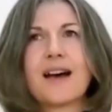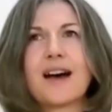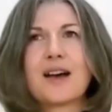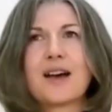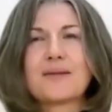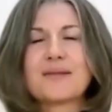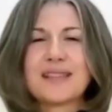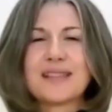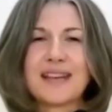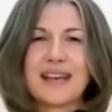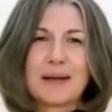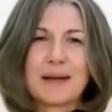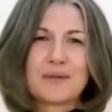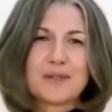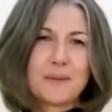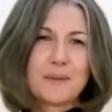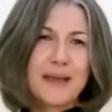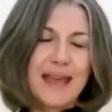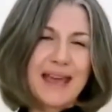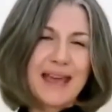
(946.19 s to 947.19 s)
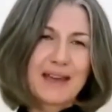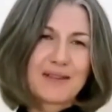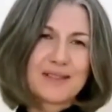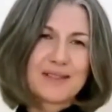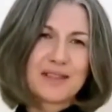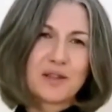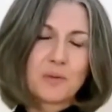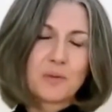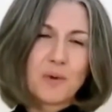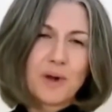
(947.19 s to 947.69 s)
I was then able to be
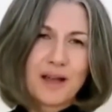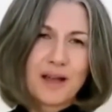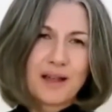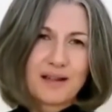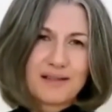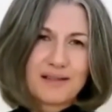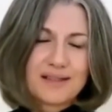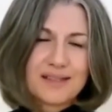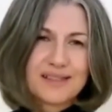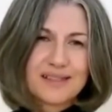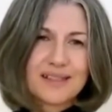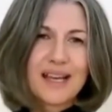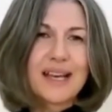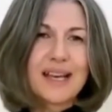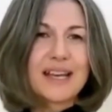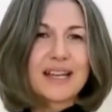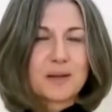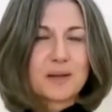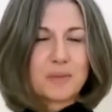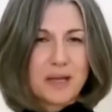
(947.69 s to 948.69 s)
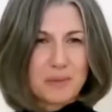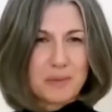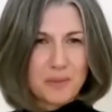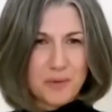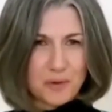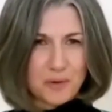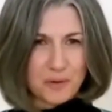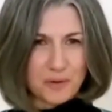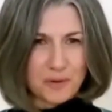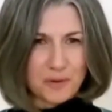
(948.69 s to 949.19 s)
out in the world a little bit
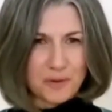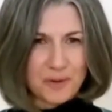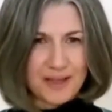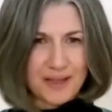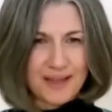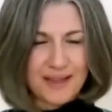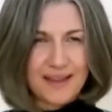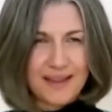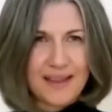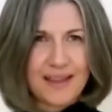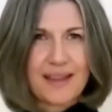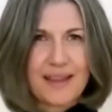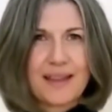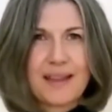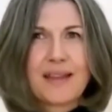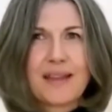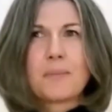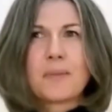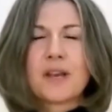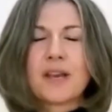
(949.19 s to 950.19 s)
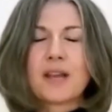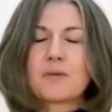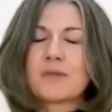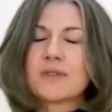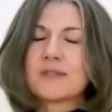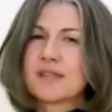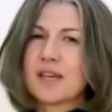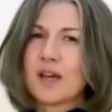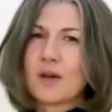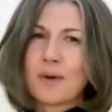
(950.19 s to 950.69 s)
more, but I was
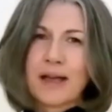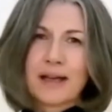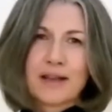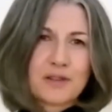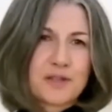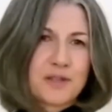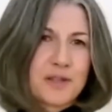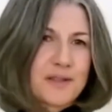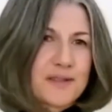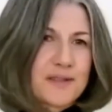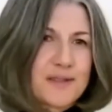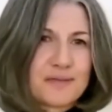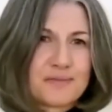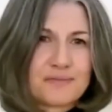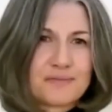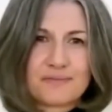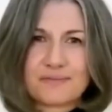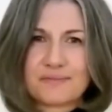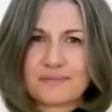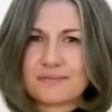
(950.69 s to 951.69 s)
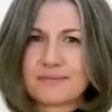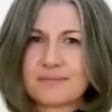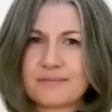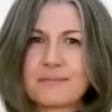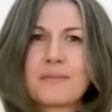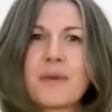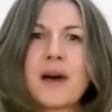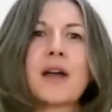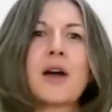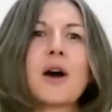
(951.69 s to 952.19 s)
so anxious.
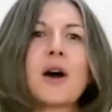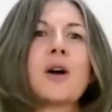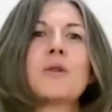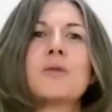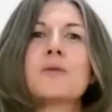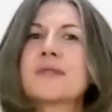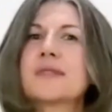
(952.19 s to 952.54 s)
My whole